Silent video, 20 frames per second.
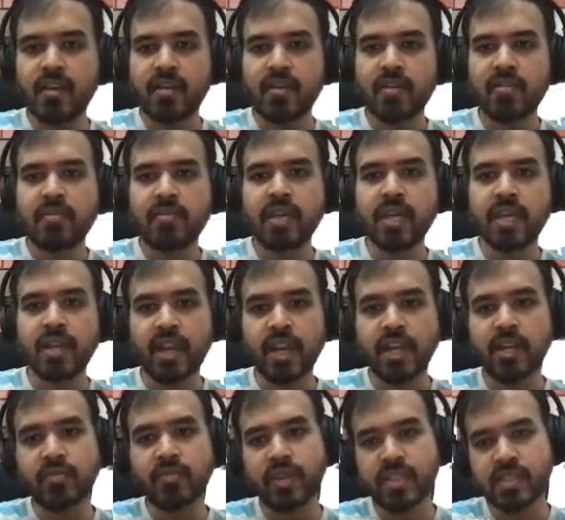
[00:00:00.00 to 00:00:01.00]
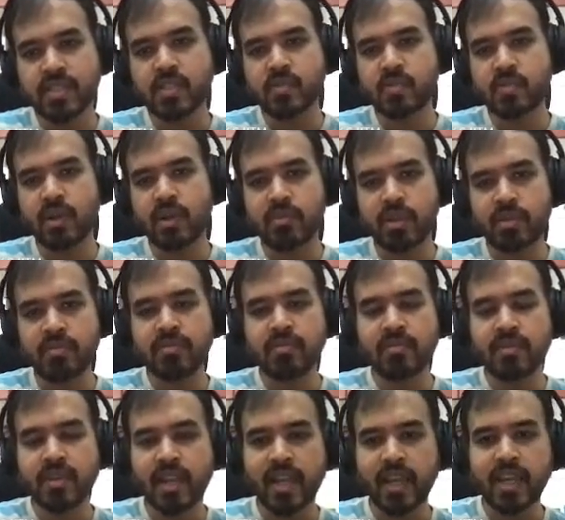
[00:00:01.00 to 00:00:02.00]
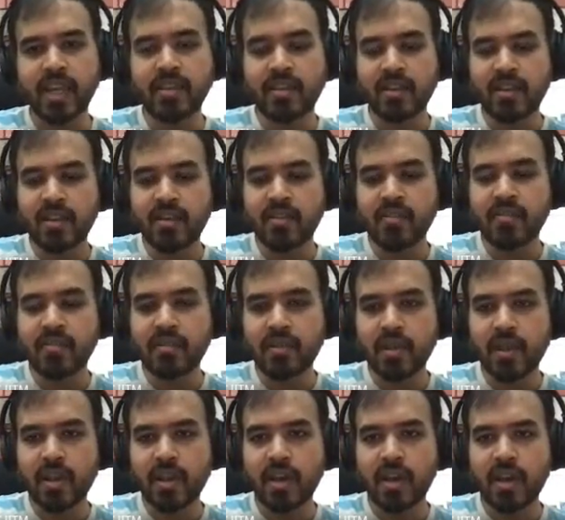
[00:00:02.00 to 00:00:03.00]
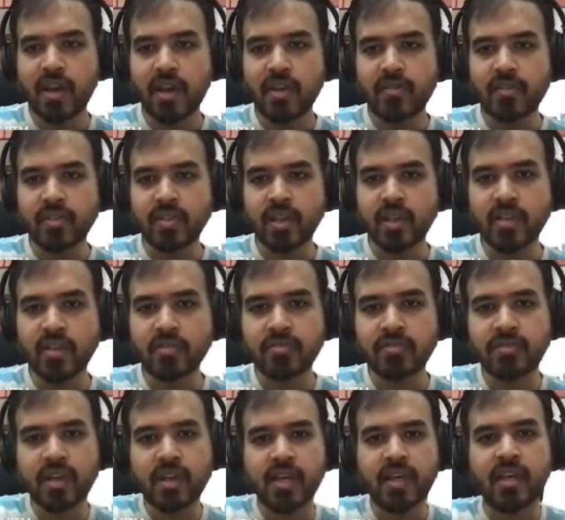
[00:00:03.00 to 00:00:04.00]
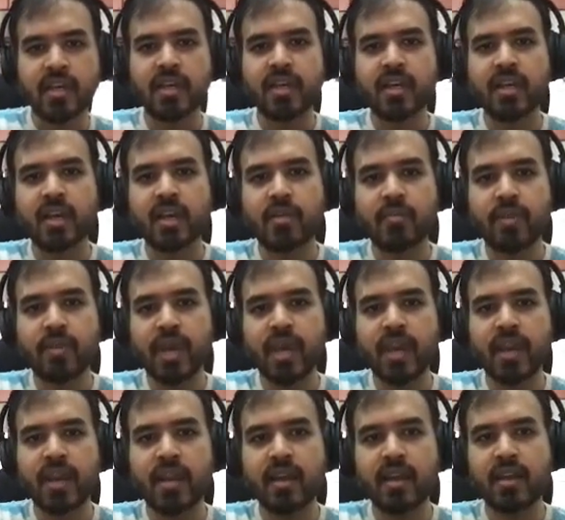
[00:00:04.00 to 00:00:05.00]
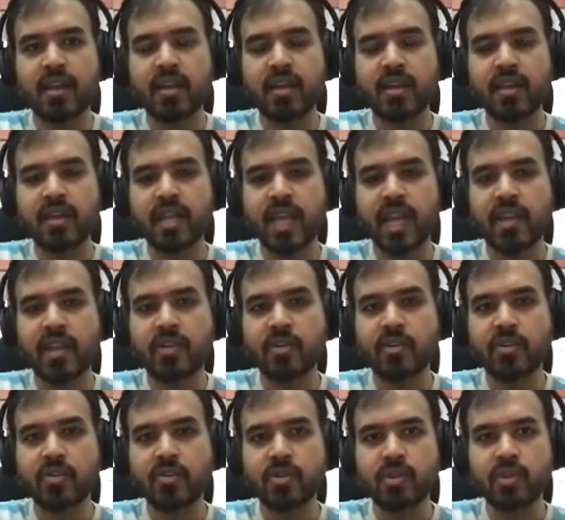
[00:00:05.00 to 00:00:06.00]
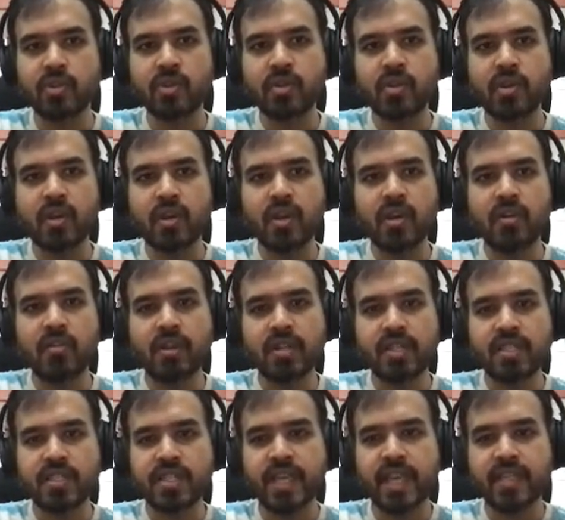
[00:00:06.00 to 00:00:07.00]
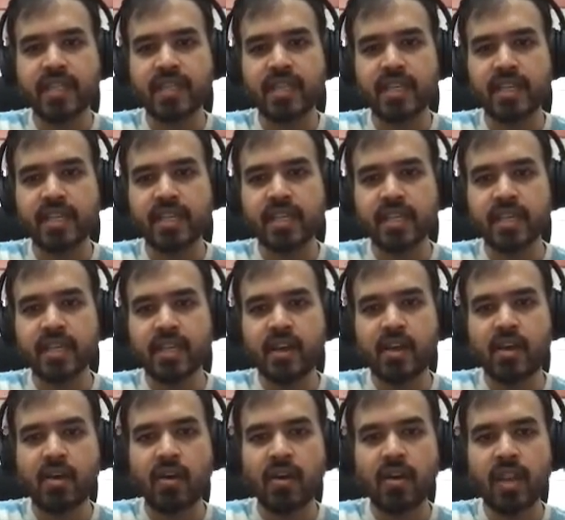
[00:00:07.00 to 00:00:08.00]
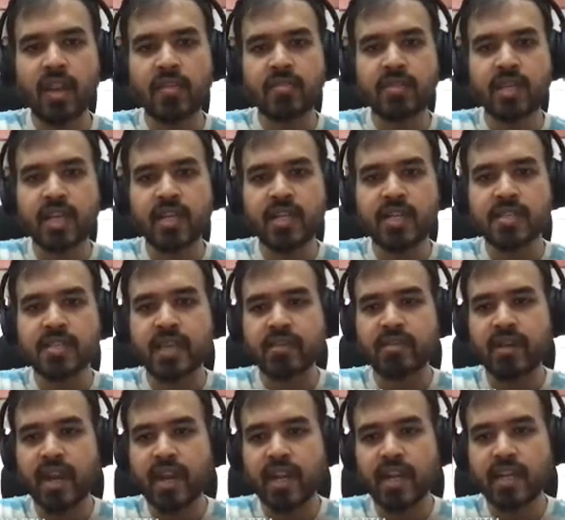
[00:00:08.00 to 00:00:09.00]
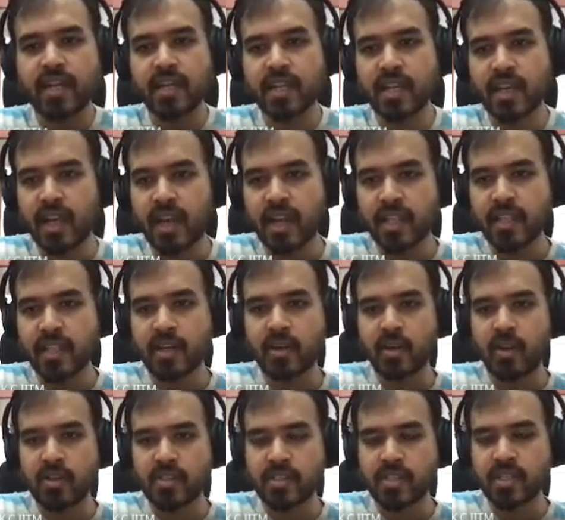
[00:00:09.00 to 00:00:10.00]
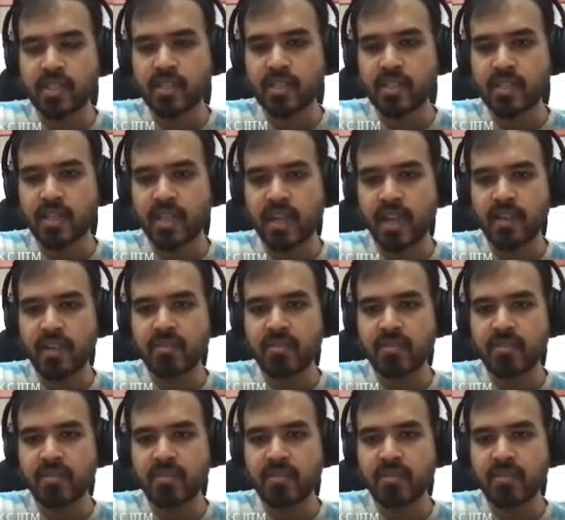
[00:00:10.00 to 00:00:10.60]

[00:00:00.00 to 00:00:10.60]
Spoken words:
We can try to fix this problem, right? If you sort of compare take 2 versus take 3, all I've done is I've added another clause here, right?